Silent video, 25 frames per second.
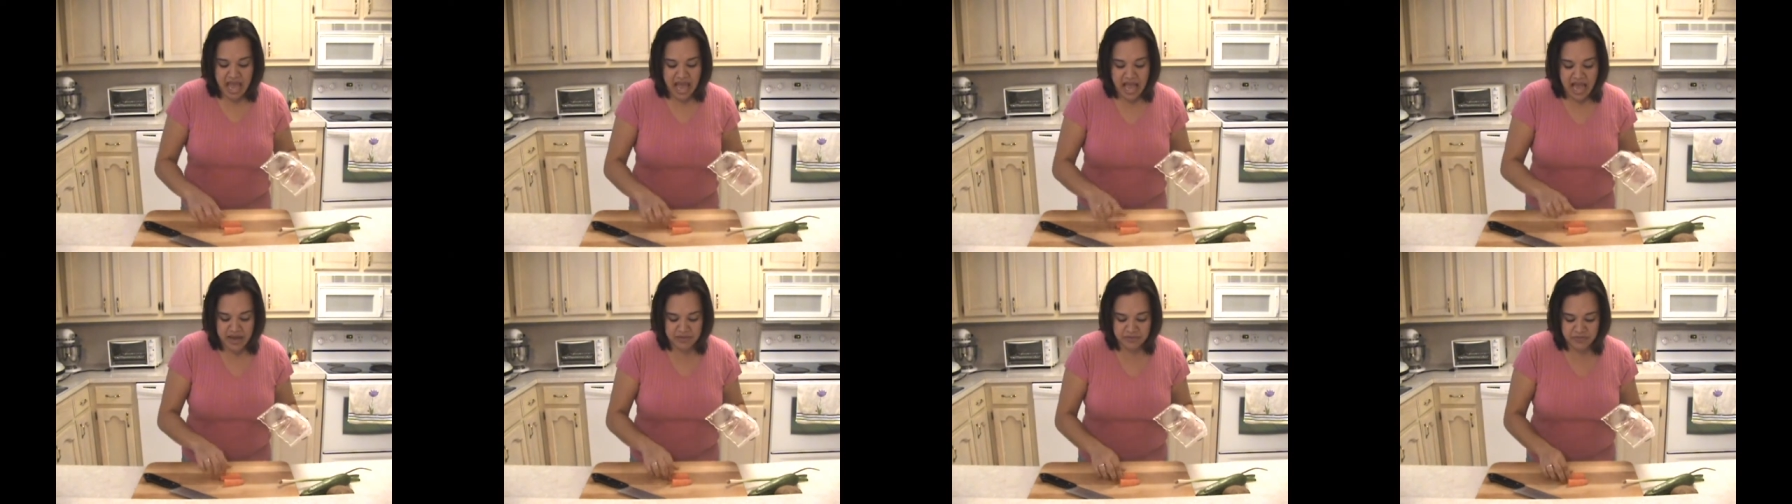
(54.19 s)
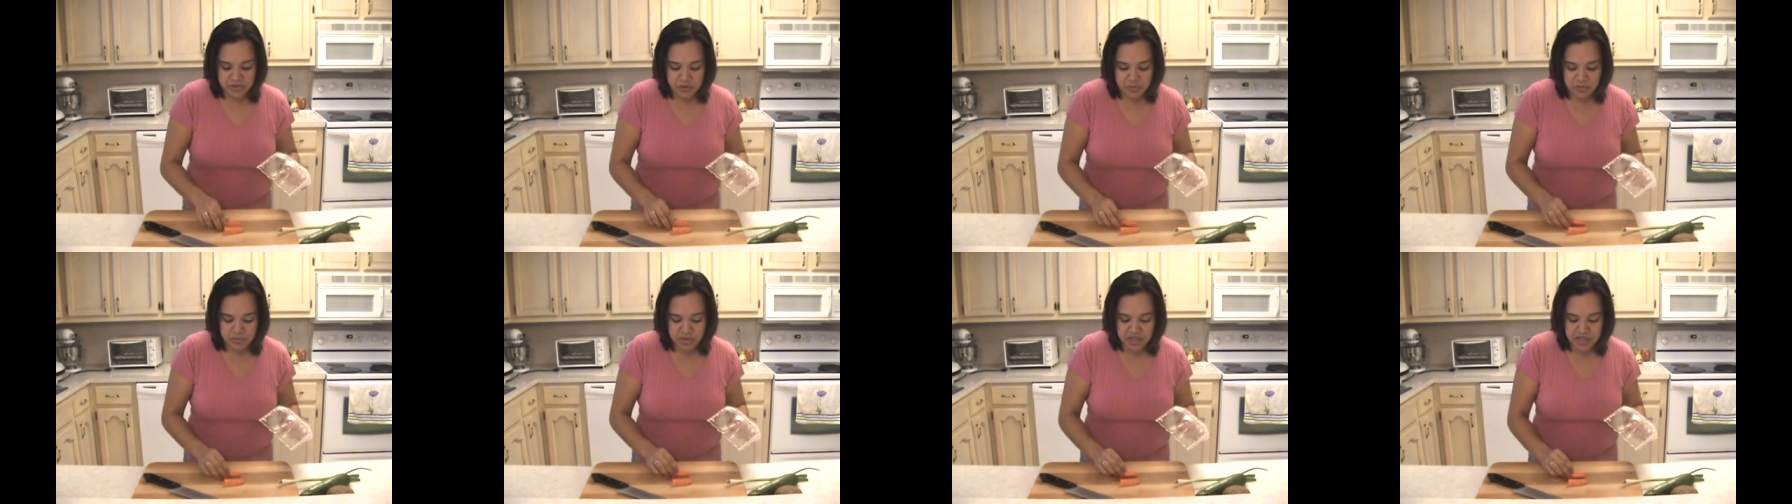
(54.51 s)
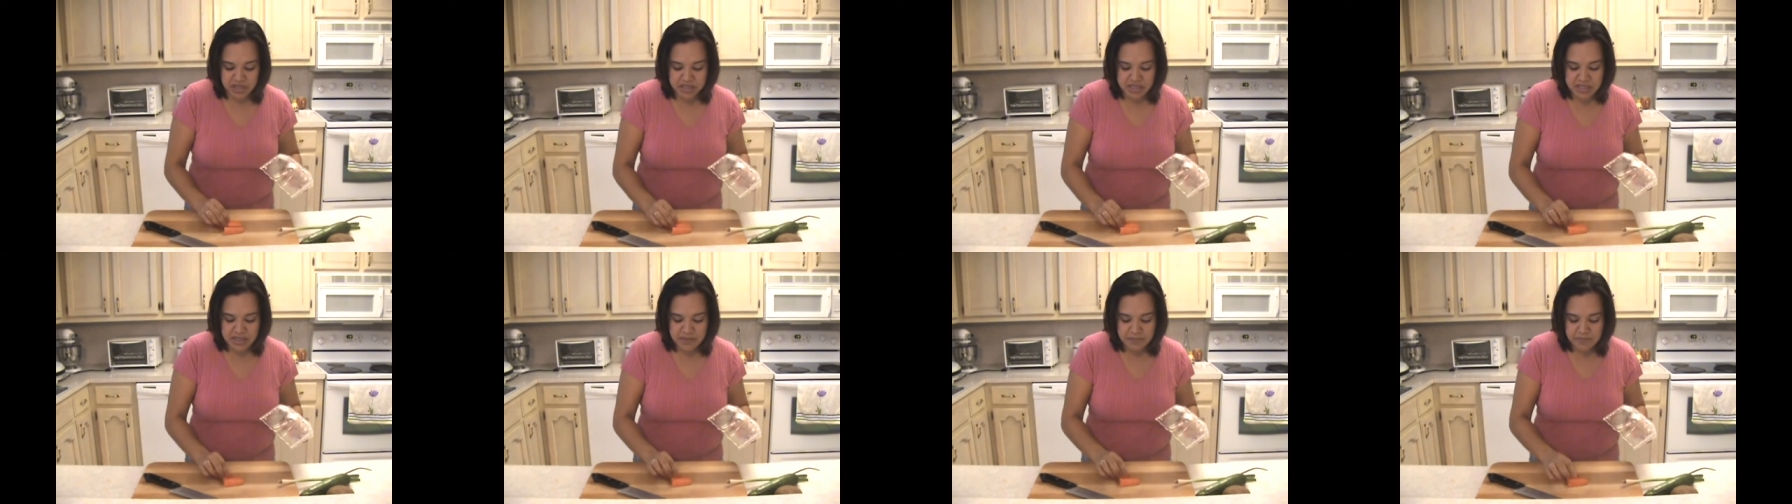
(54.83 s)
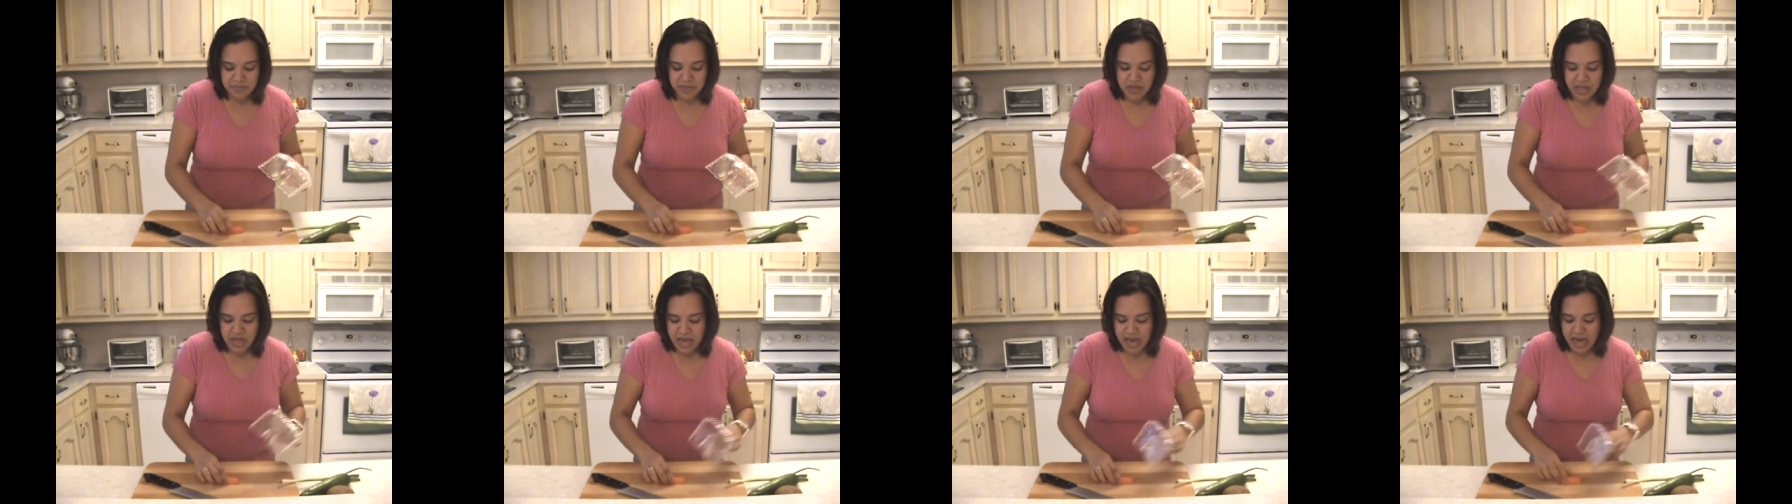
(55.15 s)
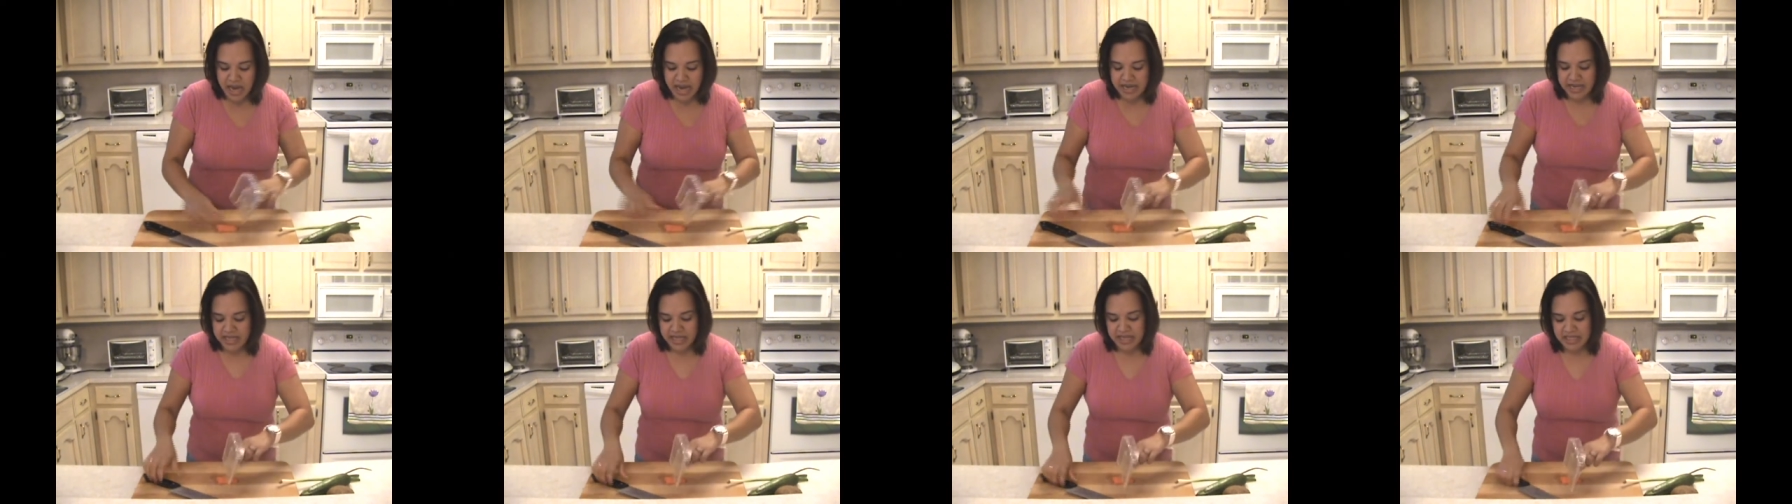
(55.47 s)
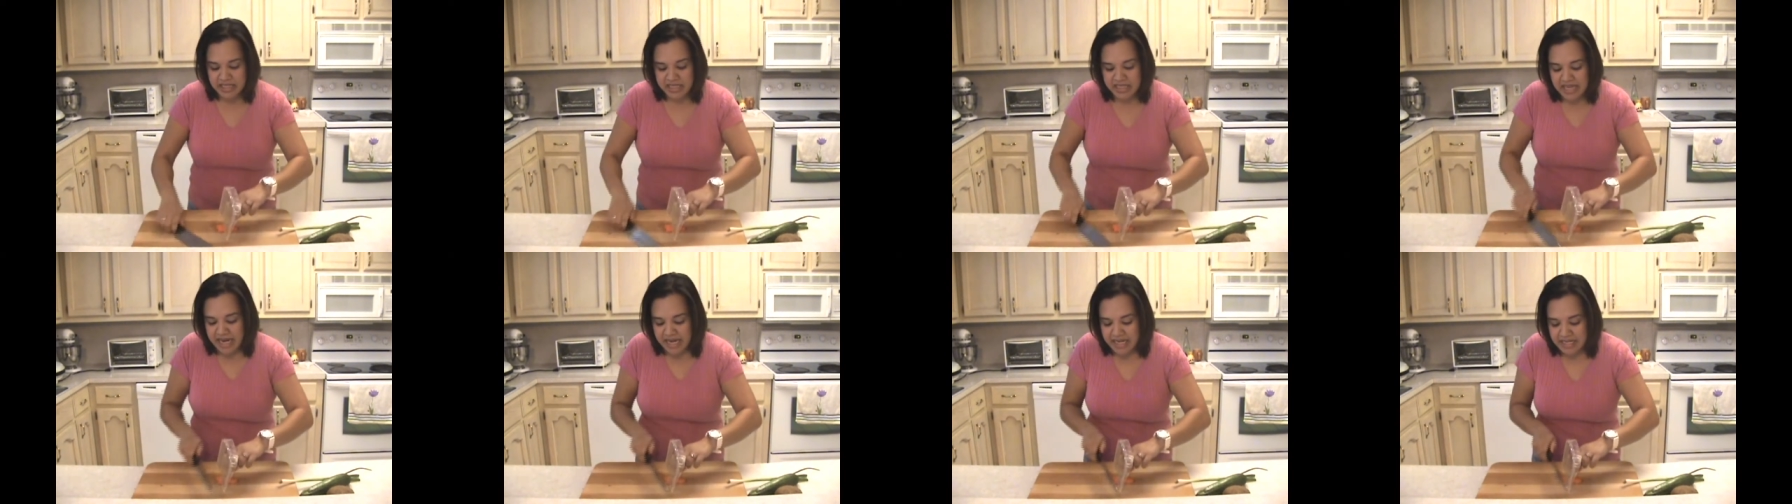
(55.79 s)
Afterwards, I
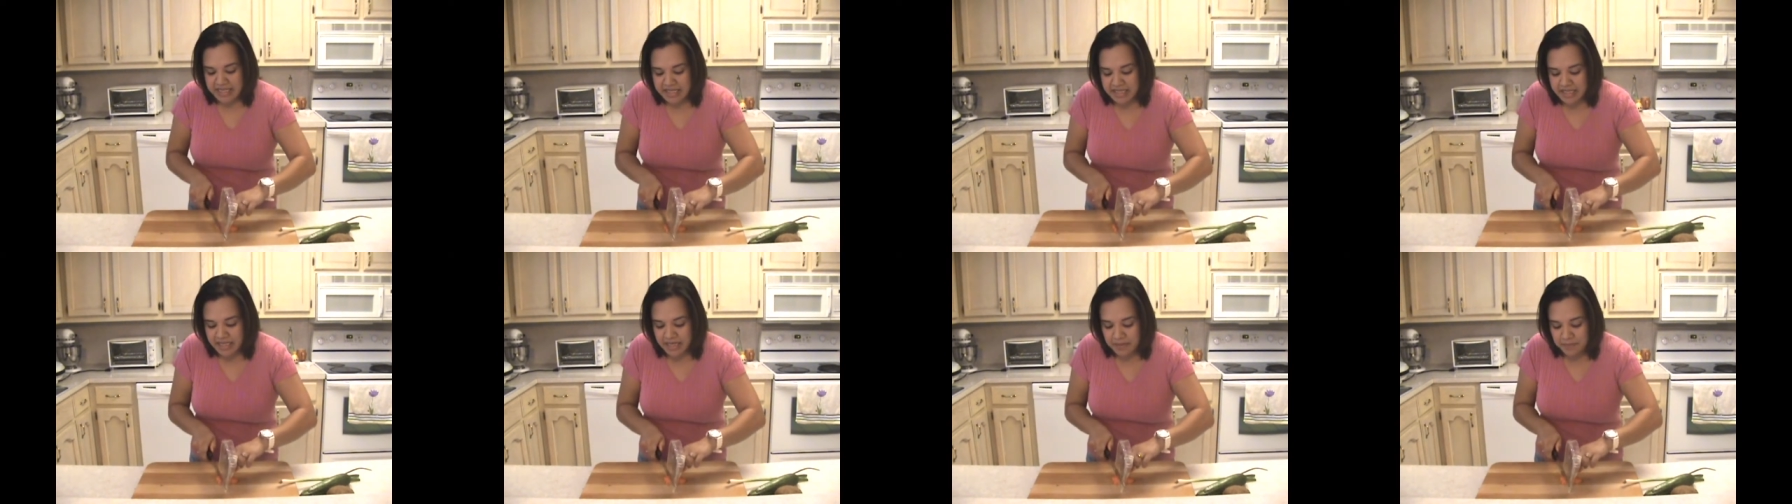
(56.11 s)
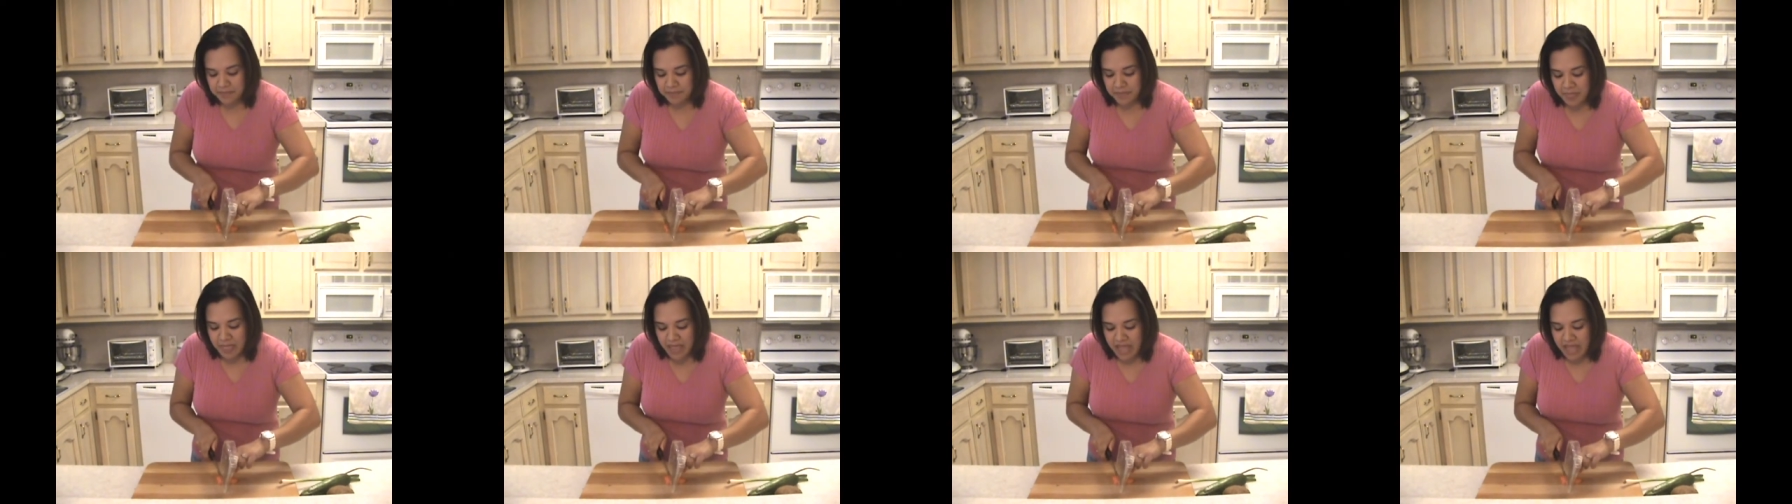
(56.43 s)
can dice it,